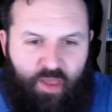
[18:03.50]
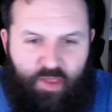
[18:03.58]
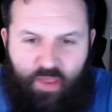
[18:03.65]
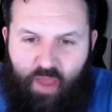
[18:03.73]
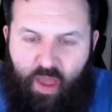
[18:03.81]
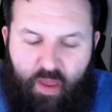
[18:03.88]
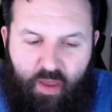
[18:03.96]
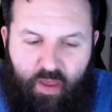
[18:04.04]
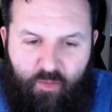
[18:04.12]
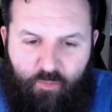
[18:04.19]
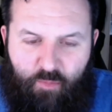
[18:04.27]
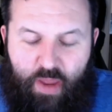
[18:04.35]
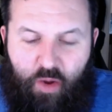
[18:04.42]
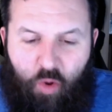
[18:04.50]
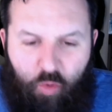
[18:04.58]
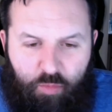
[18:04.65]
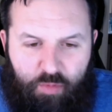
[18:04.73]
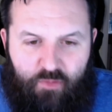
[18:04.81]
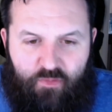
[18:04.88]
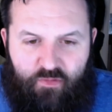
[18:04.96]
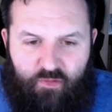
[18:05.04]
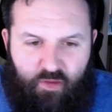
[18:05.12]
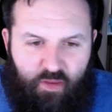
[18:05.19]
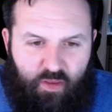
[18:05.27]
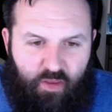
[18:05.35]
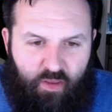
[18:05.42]
my hope is
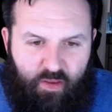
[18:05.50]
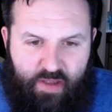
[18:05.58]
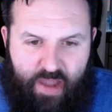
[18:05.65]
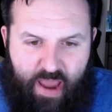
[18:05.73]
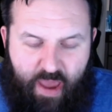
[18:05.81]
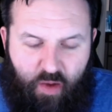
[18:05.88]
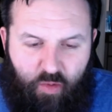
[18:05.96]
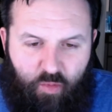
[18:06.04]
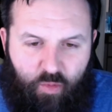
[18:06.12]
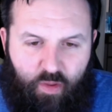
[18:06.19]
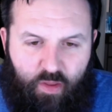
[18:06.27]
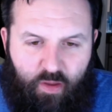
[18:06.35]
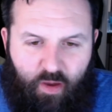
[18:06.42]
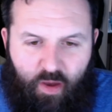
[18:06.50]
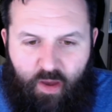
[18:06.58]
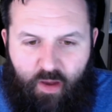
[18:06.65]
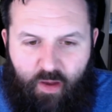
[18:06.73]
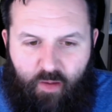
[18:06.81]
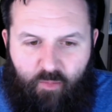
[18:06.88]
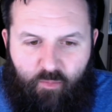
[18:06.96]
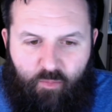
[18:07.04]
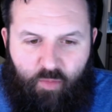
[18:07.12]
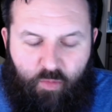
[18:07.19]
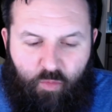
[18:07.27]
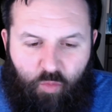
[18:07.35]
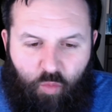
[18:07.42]
now,
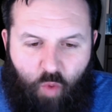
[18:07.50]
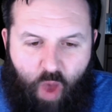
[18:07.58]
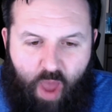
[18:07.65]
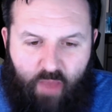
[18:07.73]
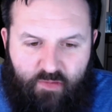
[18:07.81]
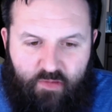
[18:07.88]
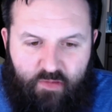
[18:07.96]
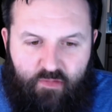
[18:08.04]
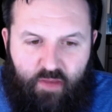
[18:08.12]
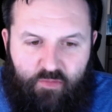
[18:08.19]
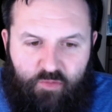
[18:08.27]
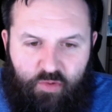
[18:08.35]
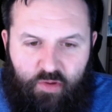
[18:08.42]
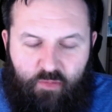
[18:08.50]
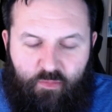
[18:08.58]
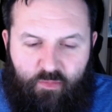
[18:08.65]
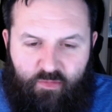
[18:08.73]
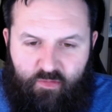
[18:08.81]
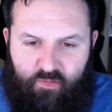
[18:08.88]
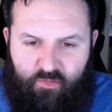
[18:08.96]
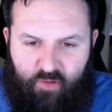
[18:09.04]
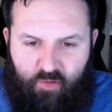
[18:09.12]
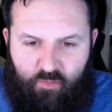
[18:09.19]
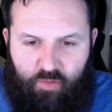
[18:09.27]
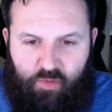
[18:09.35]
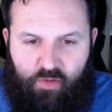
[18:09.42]
as these live streams
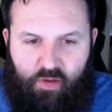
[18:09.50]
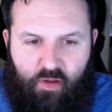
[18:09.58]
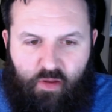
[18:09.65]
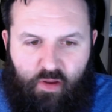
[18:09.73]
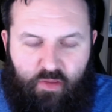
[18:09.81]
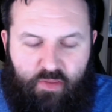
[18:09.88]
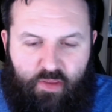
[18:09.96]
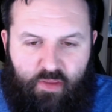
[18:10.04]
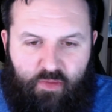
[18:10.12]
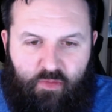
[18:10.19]
start building on it, that